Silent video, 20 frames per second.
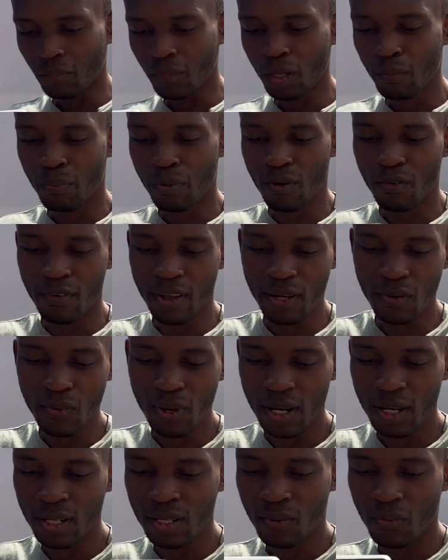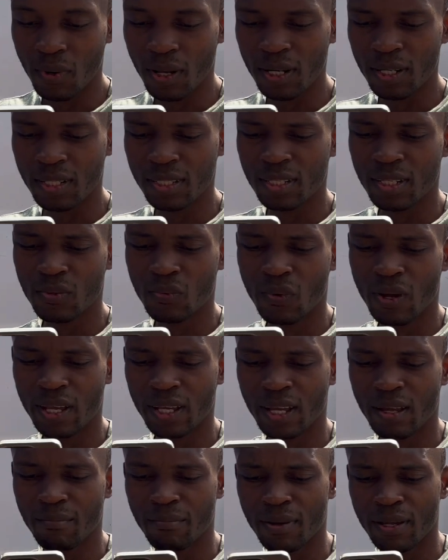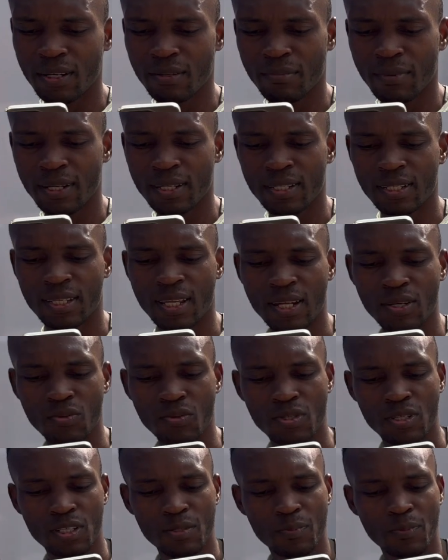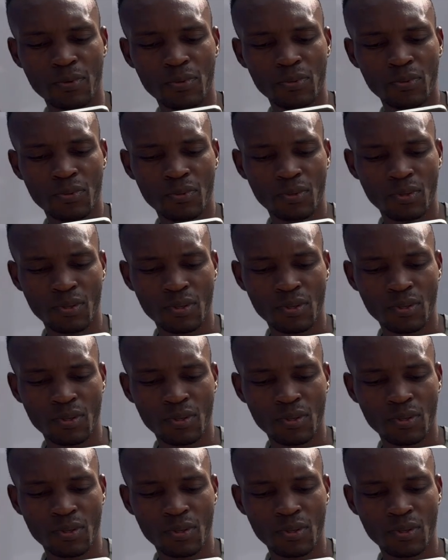provide one, one reason why company might decide to dispose